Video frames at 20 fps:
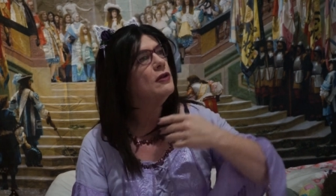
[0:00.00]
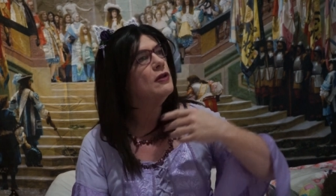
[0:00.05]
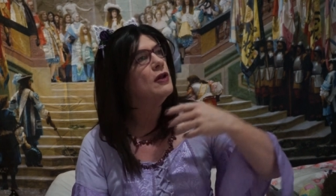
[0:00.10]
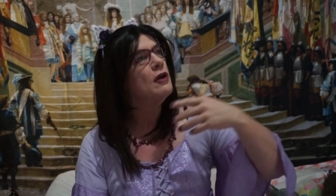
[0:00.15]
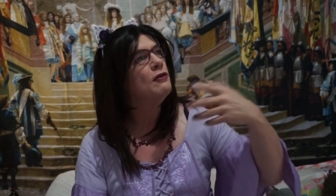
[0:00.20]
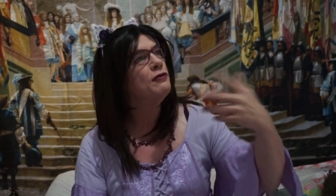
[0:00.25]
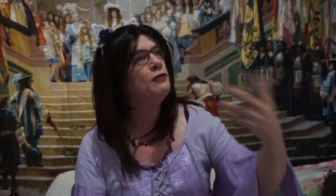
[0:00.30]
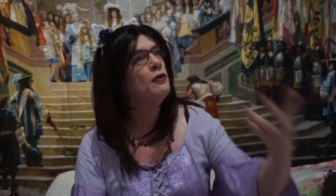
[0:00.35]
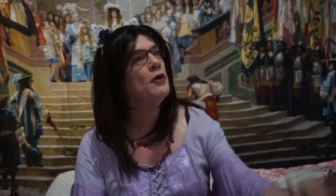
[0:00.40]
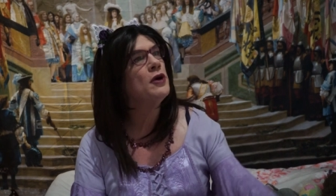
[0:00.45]

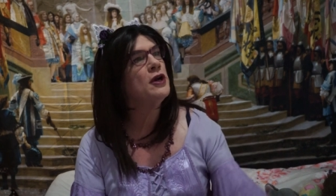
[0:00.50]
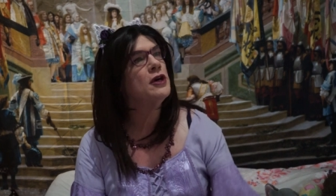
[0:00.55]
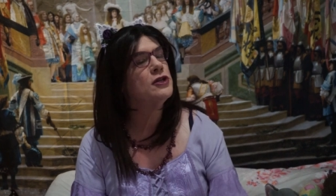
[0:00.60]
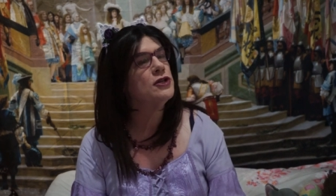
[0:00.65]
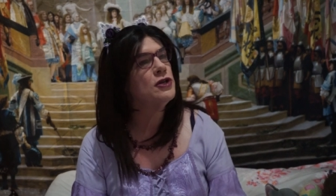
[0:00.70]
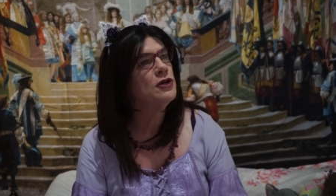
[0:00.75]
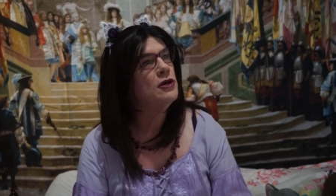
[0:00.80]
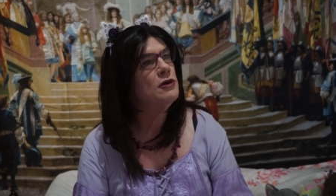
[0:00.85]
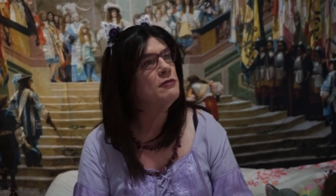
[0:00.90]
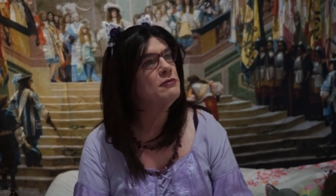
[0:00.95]
there are four-year
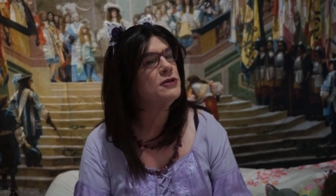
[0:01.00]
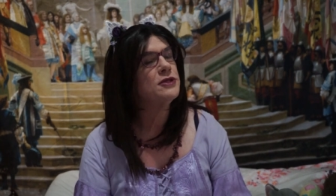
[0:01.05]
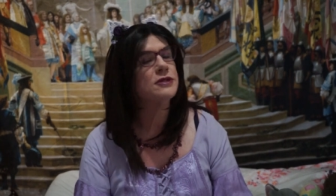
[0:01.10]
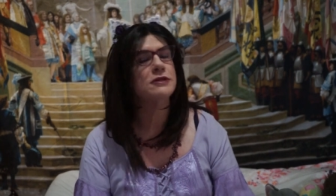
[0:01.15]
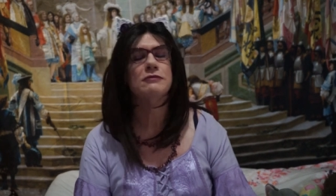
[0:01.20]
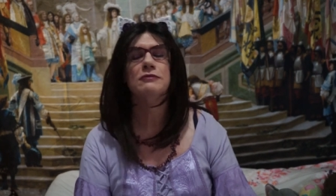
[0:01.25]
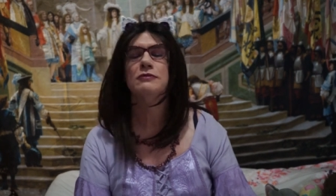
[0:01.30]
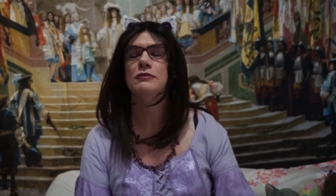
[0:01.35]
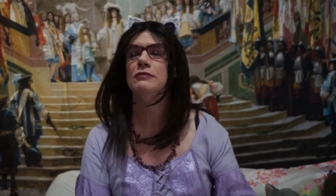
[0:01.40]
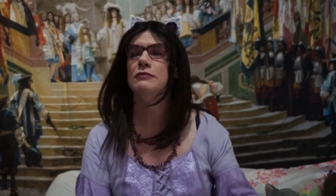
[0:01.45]

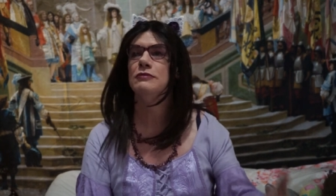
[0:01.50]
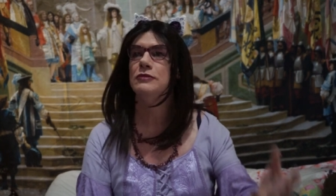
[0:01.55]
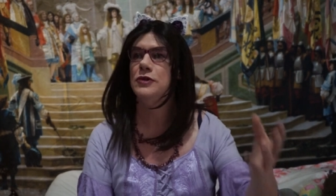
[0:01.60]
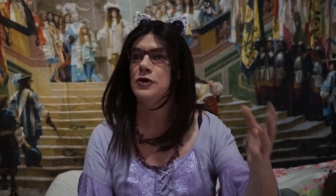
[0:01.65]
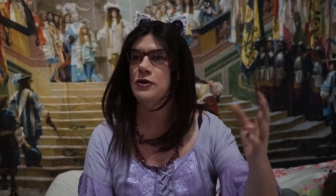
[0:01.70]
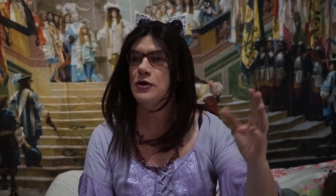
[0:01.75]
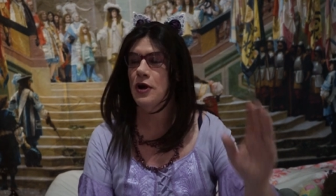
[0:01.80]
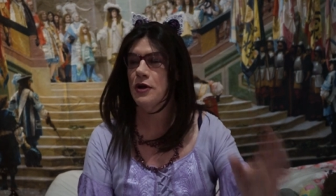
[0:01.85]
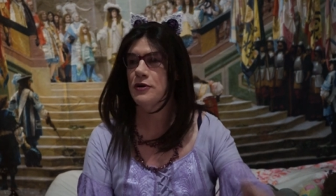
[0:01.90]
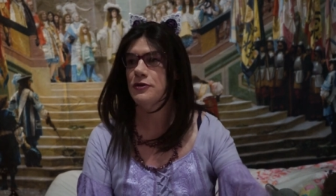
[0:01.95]
terms
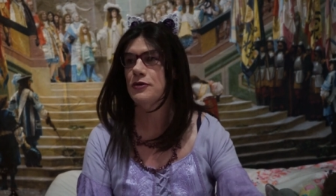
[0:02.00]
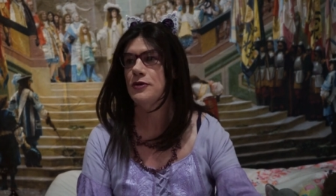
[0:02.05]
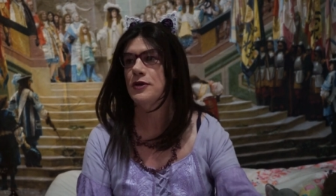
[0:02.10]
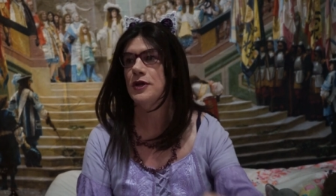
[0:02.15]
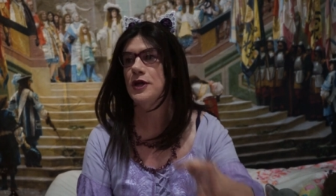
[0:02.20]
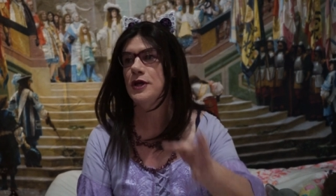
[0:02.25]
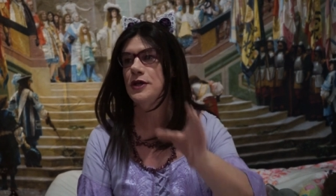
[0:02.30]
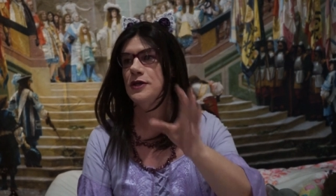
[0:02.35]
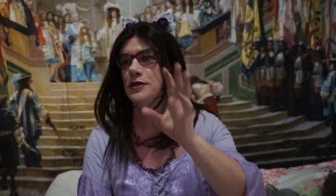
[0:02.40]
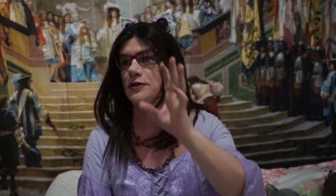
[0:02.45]
you go through
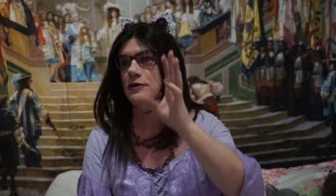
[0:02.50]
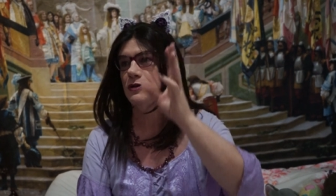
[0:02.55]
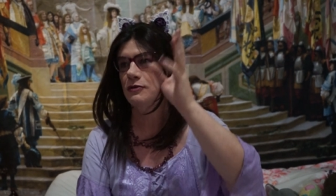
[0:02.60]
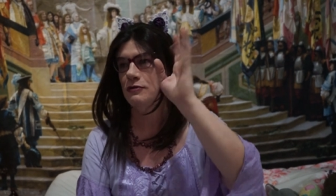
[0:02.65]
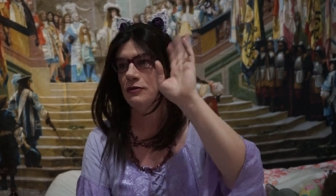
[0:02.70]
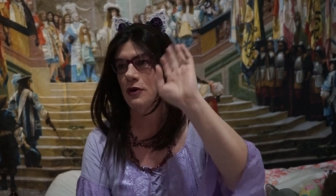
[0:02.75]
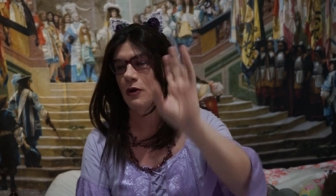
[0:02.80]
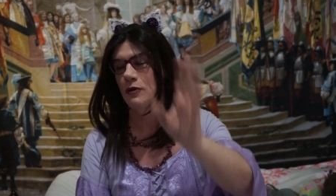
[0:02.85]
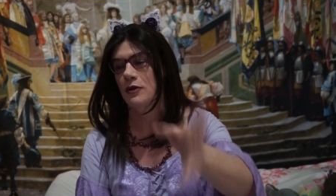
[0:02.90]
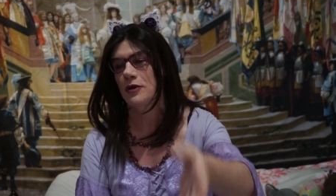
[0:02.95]
these, you
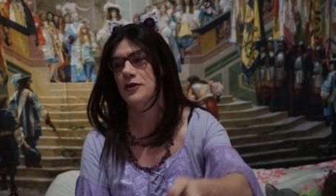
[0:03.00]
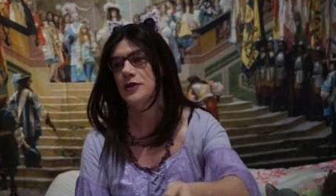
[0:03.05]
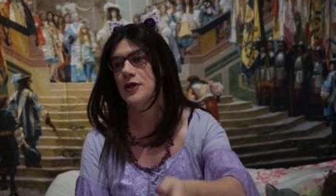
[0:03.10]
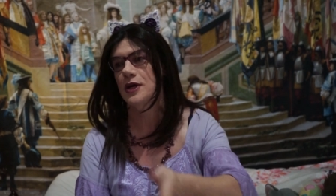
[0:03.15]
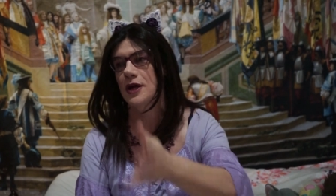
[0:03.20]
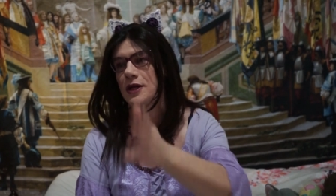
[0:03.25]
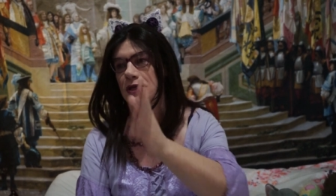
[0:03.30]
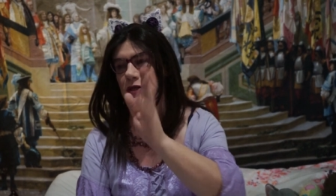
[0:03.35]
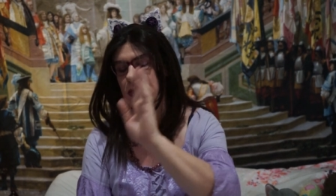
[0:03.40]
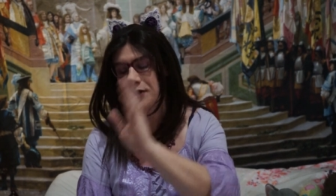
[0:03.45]
roll on
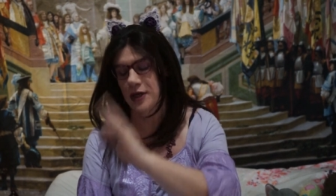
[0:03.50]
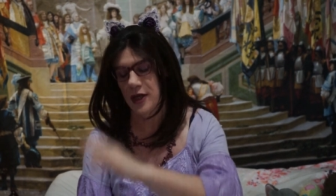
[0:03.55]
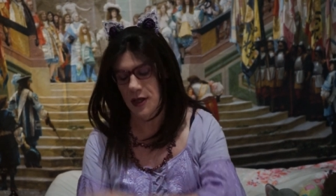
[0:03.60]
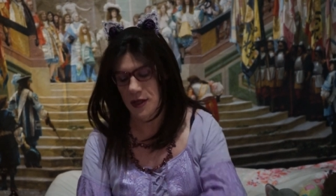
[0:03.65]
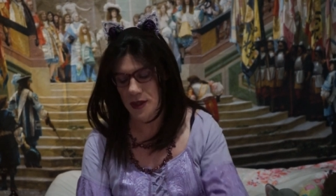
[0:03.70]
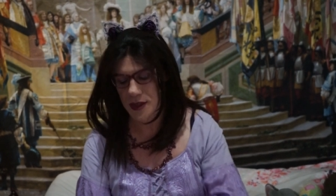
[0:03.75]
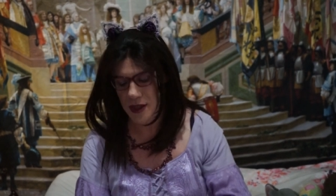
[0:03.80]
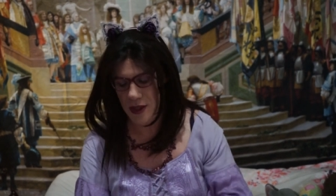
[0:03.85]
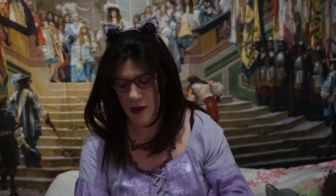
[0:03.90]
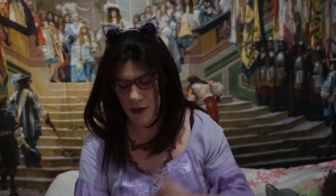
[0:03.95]
charts, you get
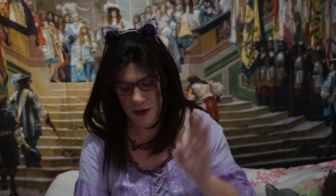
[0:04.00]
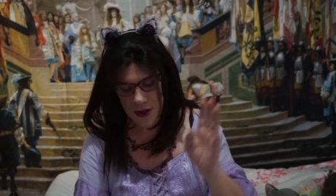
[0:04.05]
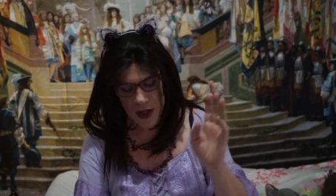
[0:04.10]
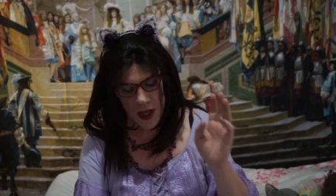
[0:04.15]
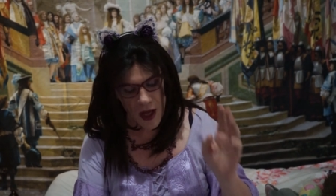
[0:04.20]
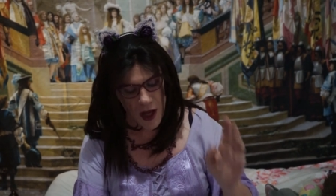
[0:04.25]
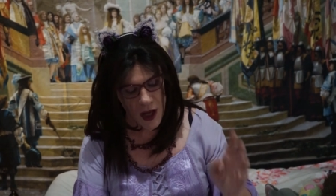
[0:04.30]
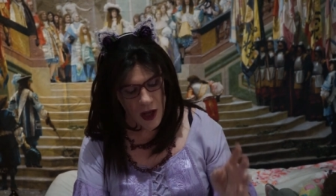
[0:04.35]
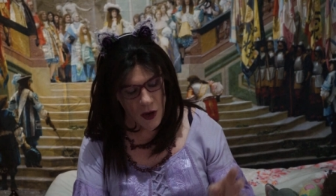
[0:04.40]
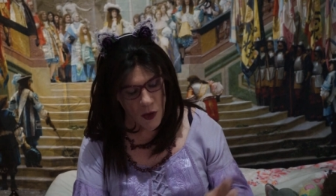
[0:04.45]
your skills.
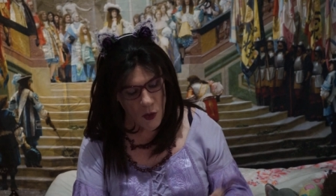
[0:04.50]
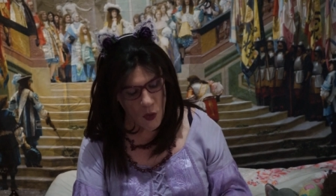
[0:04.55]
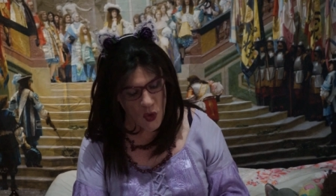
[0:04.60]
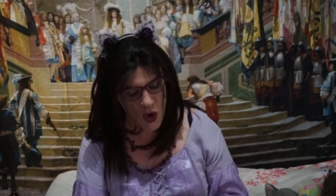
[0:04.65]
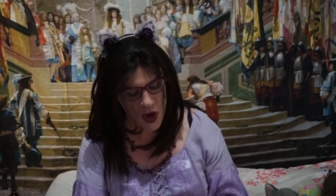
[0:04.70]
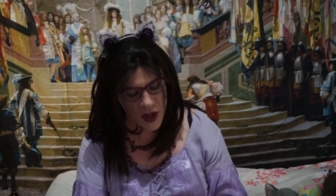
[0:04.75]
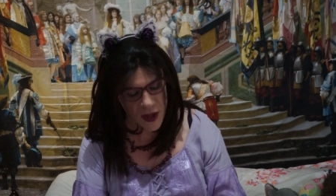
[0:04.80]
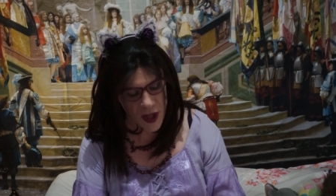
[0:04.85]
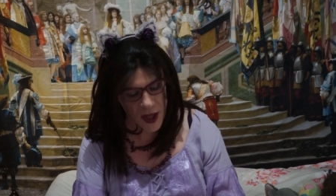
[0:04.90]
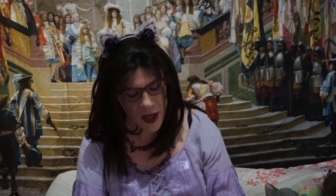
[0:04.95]

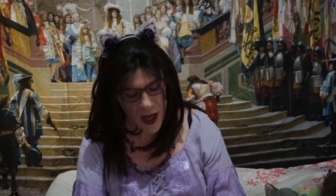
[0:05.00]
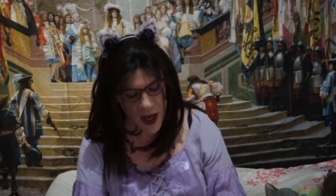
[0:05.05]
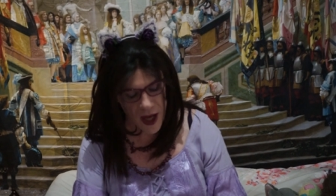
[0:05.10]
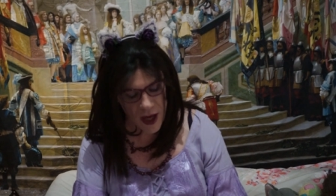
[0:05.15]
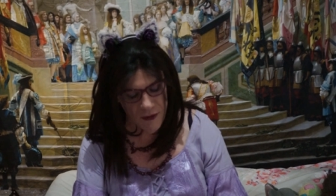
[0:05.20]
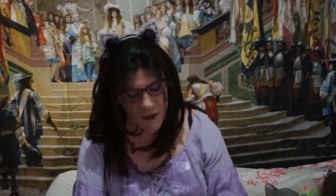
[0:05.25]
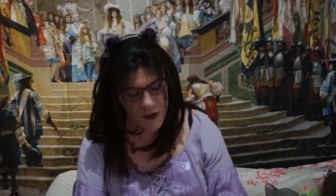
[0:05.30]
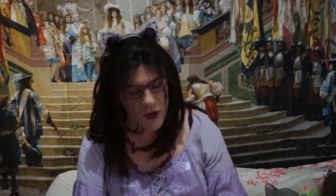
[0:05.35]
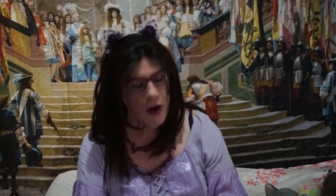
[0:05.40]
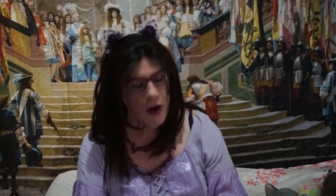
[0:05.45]
What they have